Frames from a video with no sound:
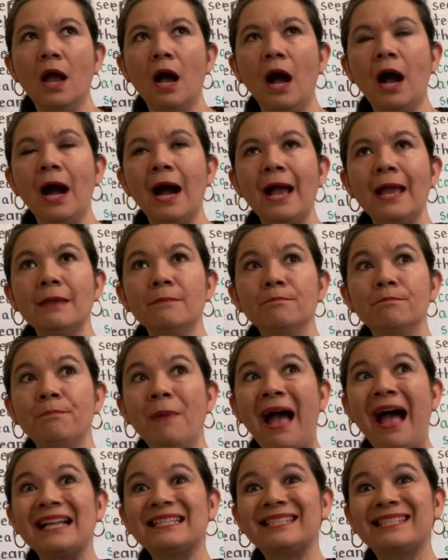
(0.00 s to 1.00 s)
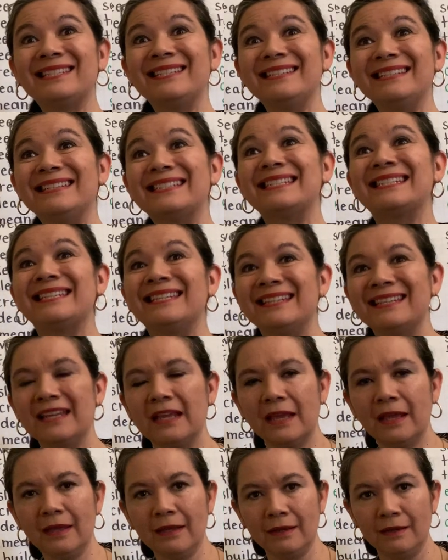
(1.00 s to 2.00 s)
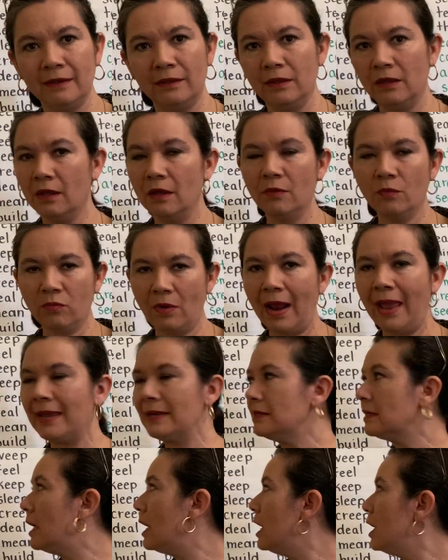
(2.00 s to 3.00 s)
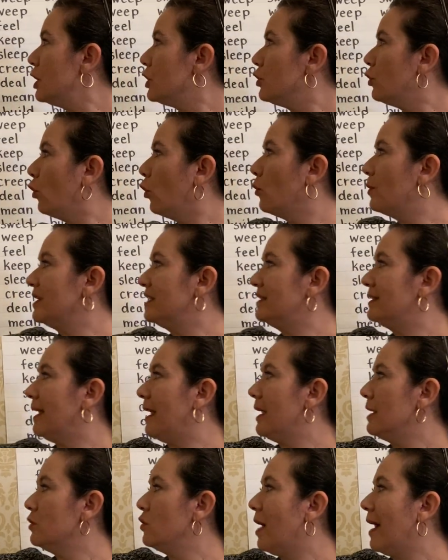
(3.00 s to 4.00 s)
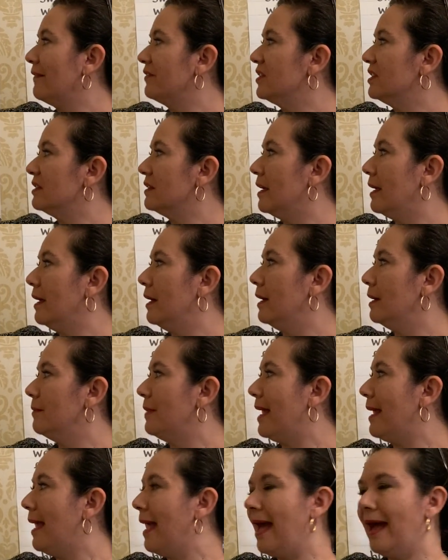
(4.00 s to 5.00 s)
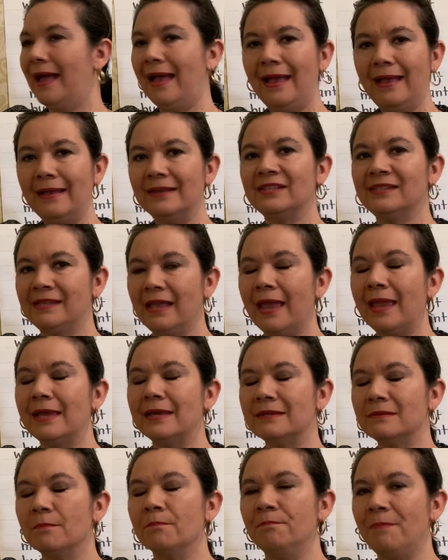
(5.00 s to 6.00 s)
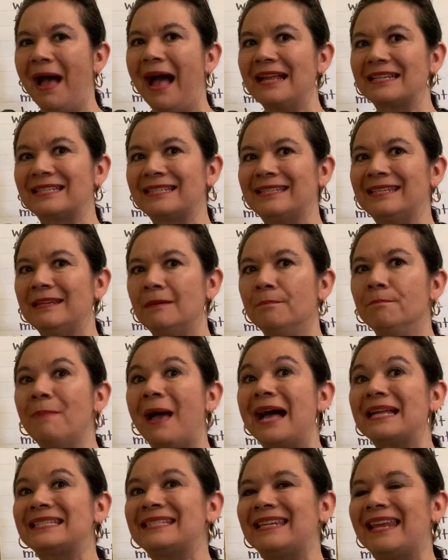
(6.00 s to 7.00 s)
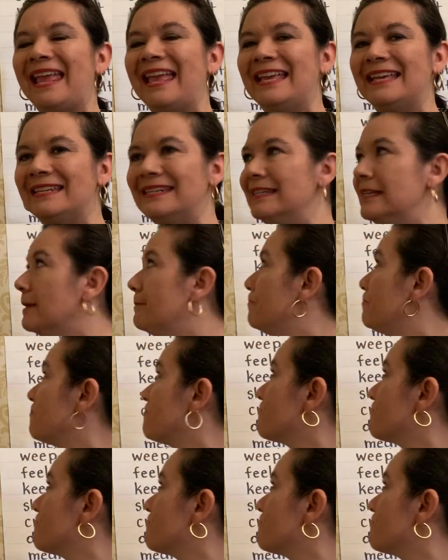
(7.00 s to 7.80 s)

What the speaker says: I batted, right? You always say, you have to say it batted.